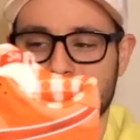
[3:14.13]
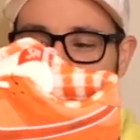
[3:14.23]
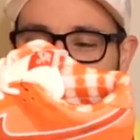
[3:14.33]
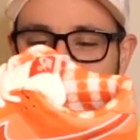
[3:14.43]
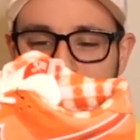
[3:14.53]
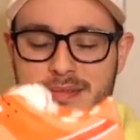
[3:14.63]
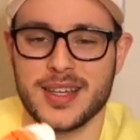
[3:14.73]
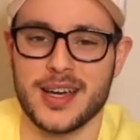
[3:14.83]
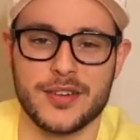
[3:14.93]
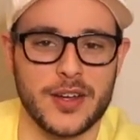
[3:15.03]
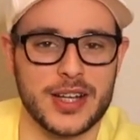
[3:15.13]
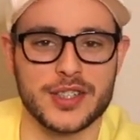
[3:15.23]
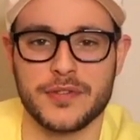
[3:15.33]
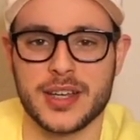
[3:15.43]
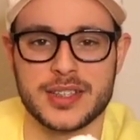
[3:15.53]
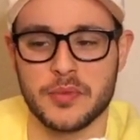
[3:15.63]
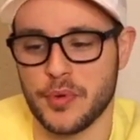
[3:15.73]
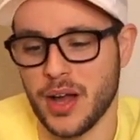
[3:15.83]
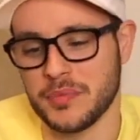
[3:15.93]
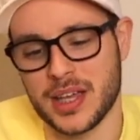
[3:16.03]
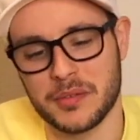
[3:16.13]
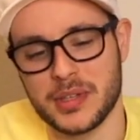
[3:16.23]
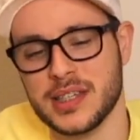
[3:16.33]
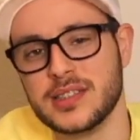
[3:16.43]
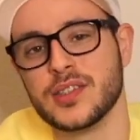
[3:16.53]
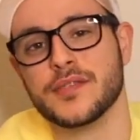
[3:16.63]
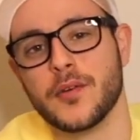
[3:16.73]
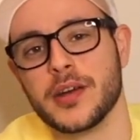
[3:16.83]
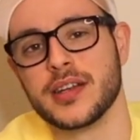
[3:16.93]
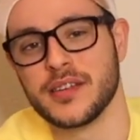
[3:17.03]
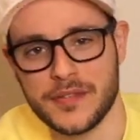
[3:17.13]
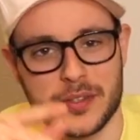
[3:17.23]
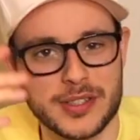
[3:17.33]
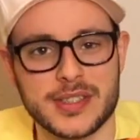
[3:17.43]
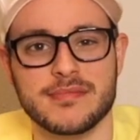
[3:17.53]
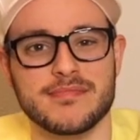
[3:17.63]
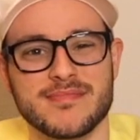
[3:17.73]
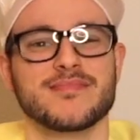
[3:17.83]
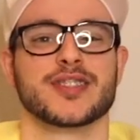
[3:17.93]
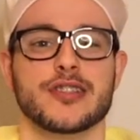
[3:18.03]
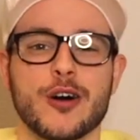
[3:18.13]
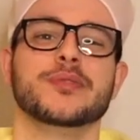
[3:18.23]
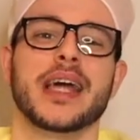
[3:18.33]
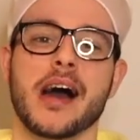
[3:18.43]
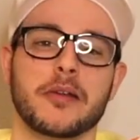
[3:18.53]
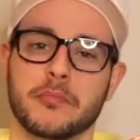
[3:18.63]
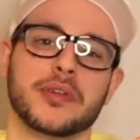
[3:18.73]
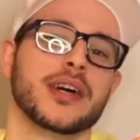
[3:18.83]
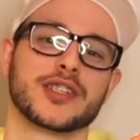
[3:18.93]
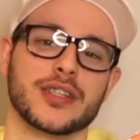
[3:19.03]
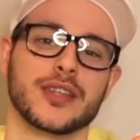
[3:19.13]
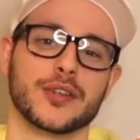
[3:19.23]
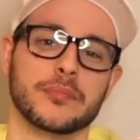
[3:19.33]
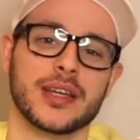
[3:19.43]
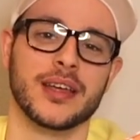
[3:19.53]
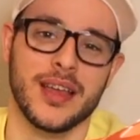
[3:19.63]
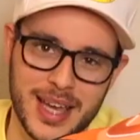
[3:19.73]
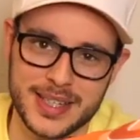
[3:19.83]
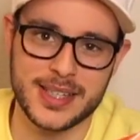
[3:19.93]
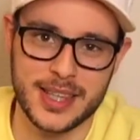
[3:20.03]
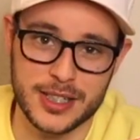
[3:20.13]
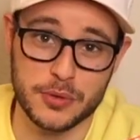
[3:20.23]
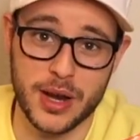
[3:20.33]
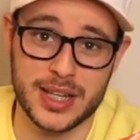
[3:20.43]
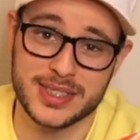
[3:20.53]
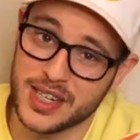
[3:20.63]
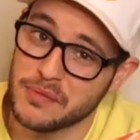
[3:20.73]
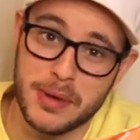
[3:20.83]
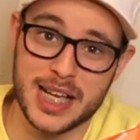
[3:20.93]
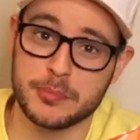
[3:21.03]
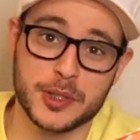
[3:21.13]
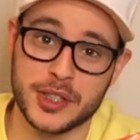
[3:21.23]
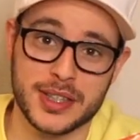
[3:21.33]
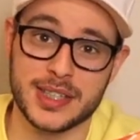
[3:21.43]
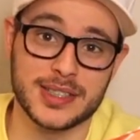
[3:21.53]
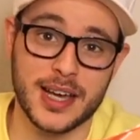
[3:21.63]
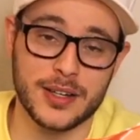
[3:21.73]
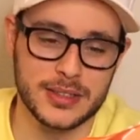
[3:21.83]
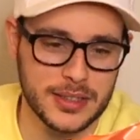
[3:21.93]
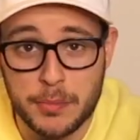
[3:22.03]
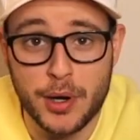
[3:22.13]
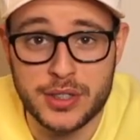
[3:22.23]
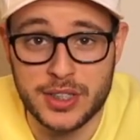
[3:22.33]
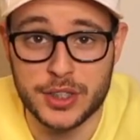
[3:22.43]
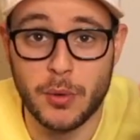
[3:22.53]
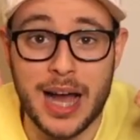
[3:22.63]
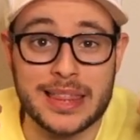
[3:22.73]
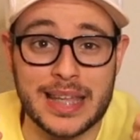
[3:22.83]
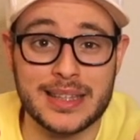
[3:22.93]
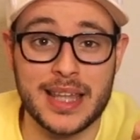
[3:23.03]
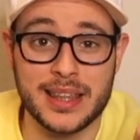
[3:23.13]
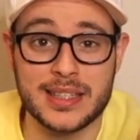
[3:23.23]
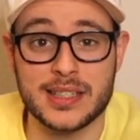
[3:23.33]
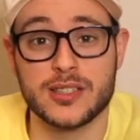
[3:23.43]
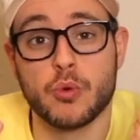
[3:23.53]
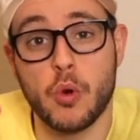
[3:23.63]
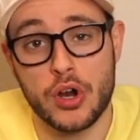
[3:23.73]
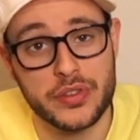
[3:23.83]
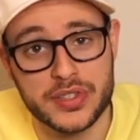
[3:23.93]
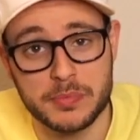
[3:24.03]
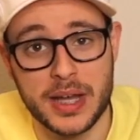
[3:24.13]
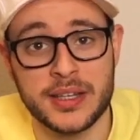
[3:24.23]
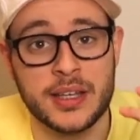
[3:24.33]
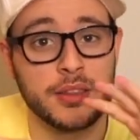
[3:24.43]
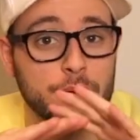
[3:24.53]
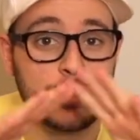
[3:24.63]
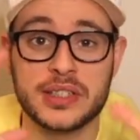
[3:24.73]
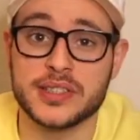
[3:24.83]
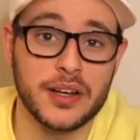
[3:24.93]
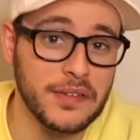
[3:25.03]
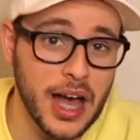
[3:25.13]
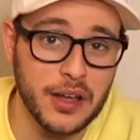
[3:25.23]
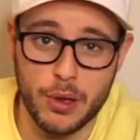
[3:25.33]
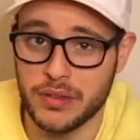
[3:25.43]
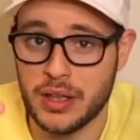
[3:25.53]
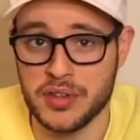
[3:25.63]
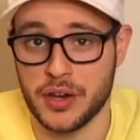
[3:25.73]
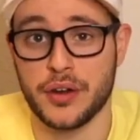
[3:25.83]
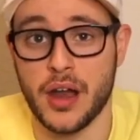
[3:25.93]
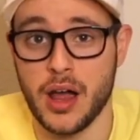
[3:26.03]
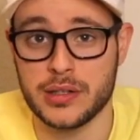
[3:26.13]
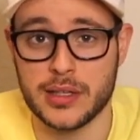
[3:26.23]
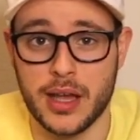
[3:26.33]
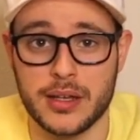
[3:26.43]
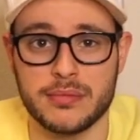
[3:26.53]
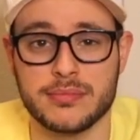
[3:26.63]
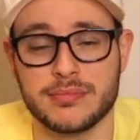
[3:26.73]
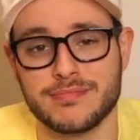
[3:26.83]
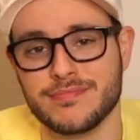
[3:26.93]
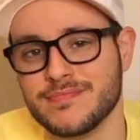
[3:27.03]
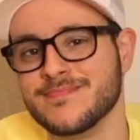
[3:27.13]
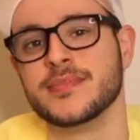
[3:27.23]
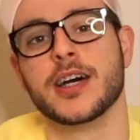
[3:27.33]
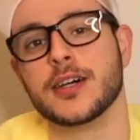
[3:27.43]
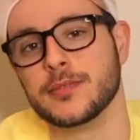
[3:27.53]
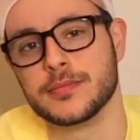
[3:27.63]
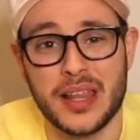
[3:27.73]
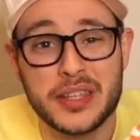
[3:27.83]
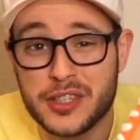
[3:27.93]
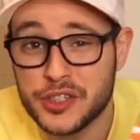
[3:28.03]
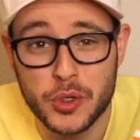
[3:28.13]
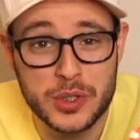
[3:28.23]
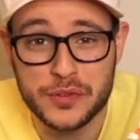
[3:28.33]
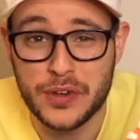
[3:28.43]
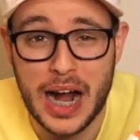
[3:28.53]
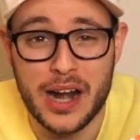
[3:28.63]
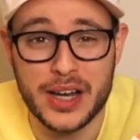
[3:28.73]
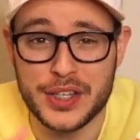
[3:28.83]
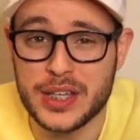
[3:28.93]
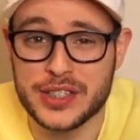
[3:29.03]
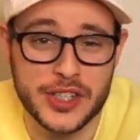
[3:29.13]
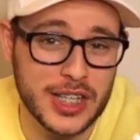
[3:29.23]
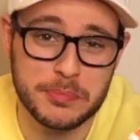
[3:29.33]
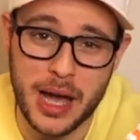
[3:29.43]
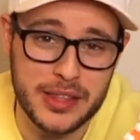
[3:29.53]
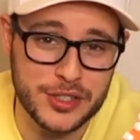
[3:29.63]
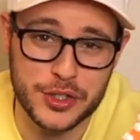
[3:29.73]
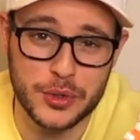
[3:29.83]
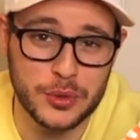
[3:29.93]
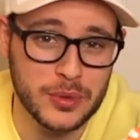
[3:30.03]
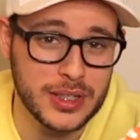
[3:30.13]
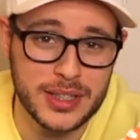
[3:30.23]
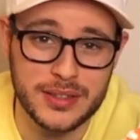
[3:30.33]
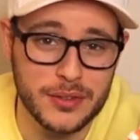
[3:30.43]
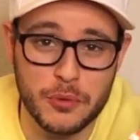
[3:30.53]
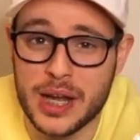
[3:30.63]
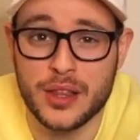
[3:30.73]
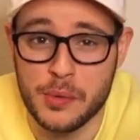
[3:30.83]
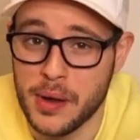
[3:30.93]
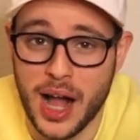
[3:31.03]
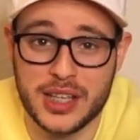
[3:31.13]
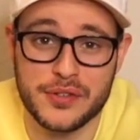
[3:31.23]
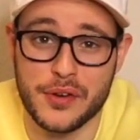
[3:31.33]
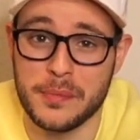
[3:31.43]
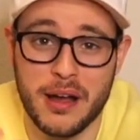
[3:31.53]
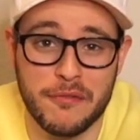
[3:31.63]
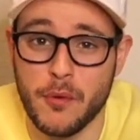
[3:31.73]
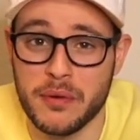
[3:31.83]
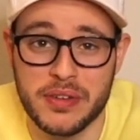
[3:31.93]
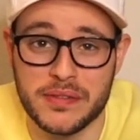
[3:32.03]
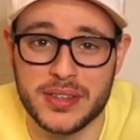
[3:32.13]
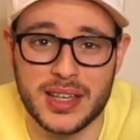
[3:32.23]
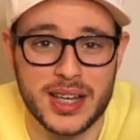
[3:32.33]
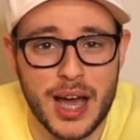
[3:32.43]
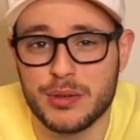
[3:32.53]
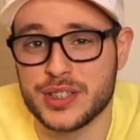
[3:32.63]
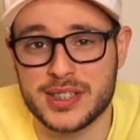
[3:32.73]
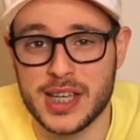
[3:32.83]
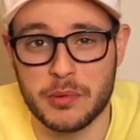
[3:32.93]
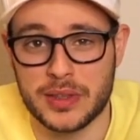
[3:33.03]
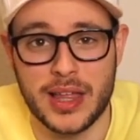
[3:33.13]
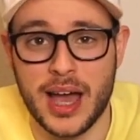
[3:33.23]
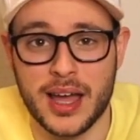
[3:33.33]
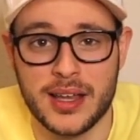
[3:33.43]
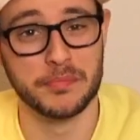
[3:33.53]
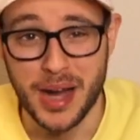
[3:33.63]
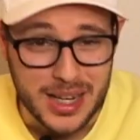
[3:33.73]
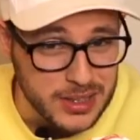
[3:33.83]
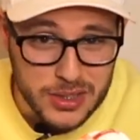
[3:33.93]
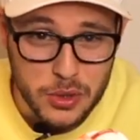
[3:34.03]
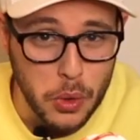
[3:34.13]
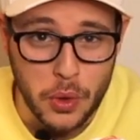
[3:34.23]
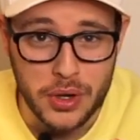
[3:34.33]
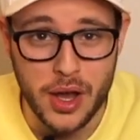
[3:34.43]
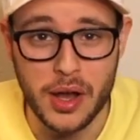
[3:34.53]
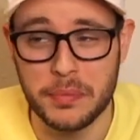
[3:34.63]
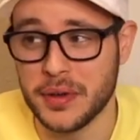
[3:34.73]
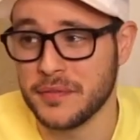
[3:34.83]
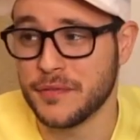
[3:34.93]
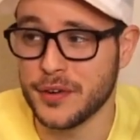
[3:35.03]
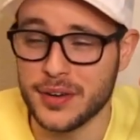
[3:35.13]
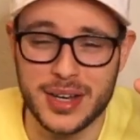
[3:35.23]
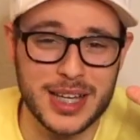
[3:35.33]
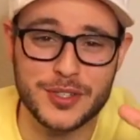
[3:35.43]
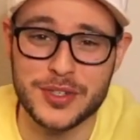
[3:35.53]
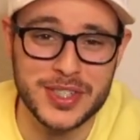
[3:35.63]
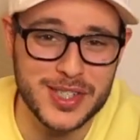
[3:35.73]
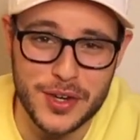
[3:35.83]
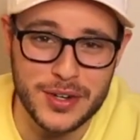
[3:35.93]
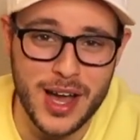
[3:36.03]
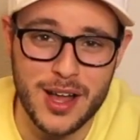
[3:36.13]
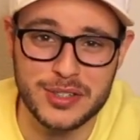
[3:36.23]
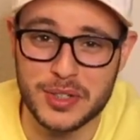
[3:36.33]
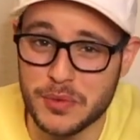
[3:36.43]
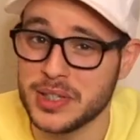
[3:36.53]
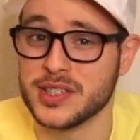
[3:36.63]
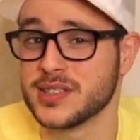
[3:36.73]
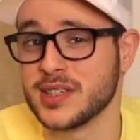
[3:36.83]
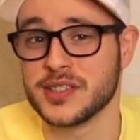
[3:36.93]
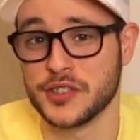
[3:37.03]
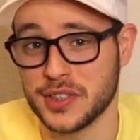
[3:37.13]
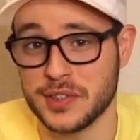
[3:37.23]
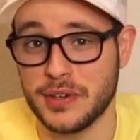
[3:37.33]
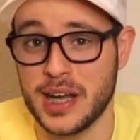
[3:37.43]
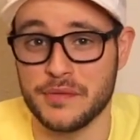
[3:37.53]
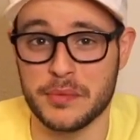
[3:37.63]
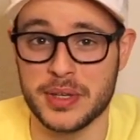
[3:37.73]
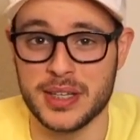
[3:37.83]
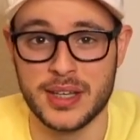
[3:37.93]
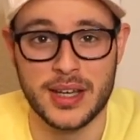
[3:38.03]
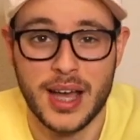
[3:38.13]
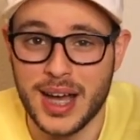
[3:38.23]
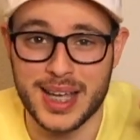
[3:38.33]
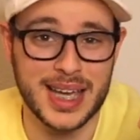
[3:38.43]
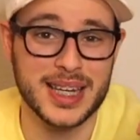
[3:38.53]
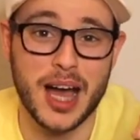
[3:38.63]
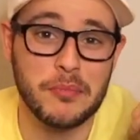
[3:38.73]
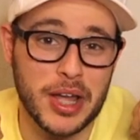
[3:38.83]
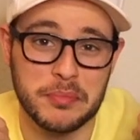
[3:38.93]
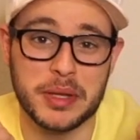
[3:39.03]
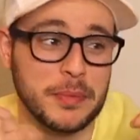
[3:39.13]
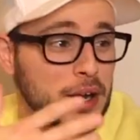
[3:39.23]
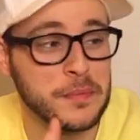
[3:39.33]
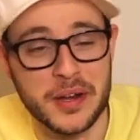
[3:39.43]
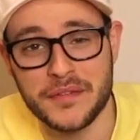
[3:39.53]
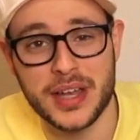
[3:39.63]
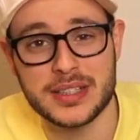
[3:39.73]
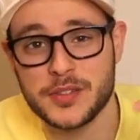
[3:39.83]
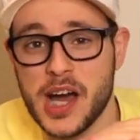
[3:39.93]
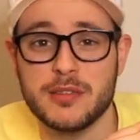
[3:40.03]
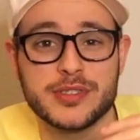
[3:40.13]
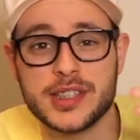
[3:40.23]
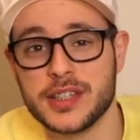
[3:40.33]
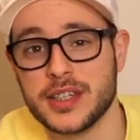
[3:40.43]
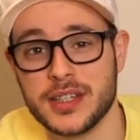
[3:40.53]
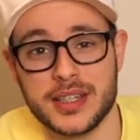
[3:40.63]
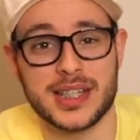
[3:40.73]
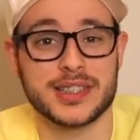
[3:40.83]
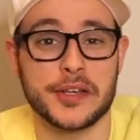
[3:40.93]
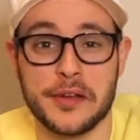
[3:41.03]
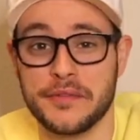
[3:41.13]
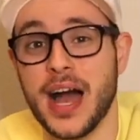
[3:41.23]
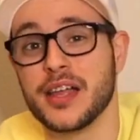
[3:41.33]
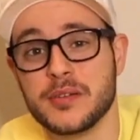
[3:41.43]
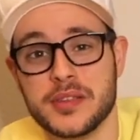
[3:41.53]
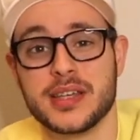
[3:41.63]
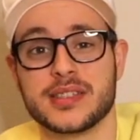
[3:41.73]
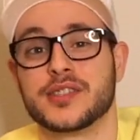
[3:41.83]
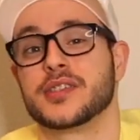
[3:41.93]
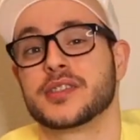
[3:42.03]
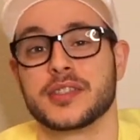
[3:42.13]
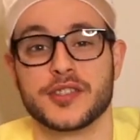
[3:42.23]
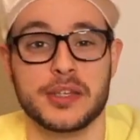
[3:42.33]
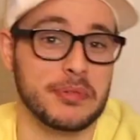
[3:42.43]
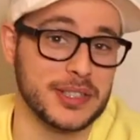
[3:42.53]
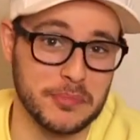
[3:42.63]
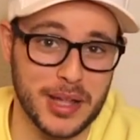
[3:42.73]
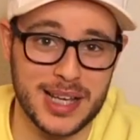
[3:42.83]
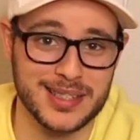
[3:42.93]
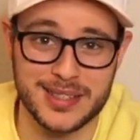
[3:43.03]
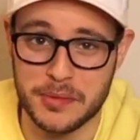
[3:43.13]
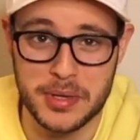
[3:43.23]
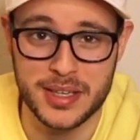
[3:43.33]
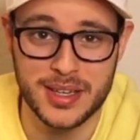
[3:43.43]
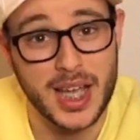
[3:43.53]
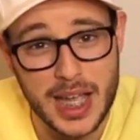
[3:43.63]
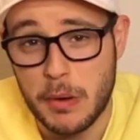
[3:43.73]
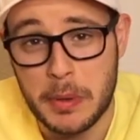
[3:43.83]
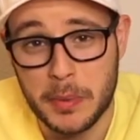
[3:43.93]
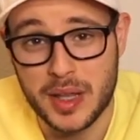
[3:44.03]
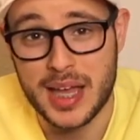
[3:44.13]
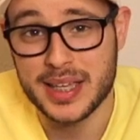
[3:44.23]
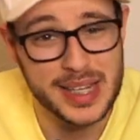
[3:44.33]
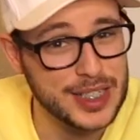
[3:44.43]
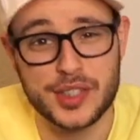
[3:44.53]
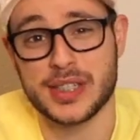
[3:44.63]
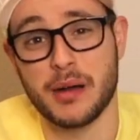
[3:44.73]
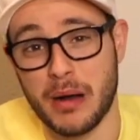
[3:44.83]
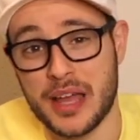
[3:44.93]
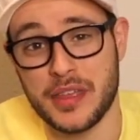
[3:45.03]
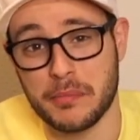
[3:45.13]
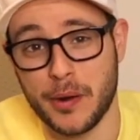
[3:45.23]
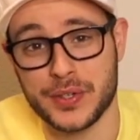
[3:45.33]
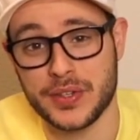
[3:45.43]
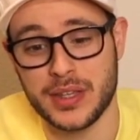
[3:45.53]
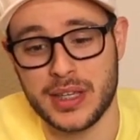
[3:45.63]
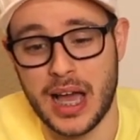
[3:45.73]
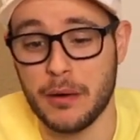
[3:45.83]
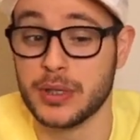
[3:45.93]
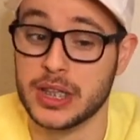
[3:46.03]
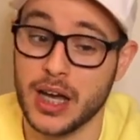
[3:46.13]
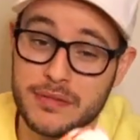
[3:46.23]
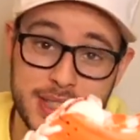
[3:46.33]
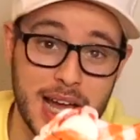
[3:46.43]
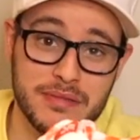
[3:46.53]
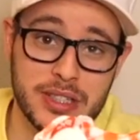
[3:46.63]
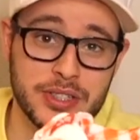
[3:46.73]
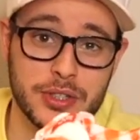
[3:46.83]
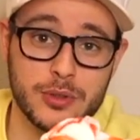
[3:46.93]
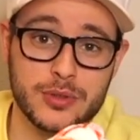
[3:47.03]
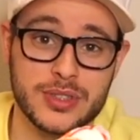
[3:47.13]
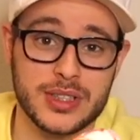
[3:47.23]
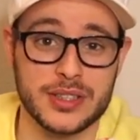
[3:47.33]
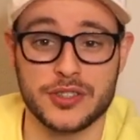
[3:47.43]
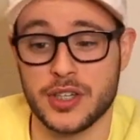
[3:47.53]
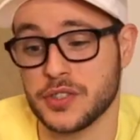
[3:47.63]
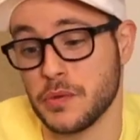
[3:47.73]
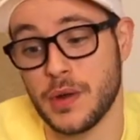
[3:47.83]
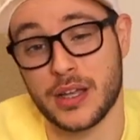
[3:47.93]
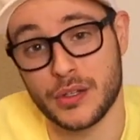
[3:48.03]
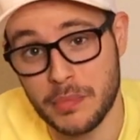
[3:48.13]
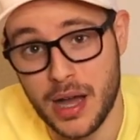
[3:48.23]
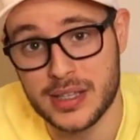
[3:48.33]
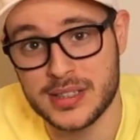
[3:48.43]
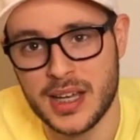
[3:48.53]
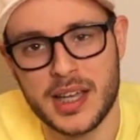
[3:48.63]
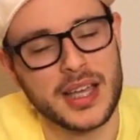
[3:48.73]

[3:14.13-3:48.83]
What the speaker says: And I don't know, I just feel like it's a problem that could be easily avoided if you just slowed down on production a little bit and did things right instead of mass pushing things out. Now personally, do I think that this is worth spending the resale value of $1,100 on? No. I think the shoe is fire, and you can just buy the shoe in the regular box for about $450, and I would just stick with that. The box is cool and all, but for an extra $600, it really just doesn't justify it for me. Again, I'm not a big bear brick fan, so I don't see the necessary value in this. It's just a cheap piece of plastic to me. I get why people like it. It's just not my thing personally. I would love to have these shoes just the regular box.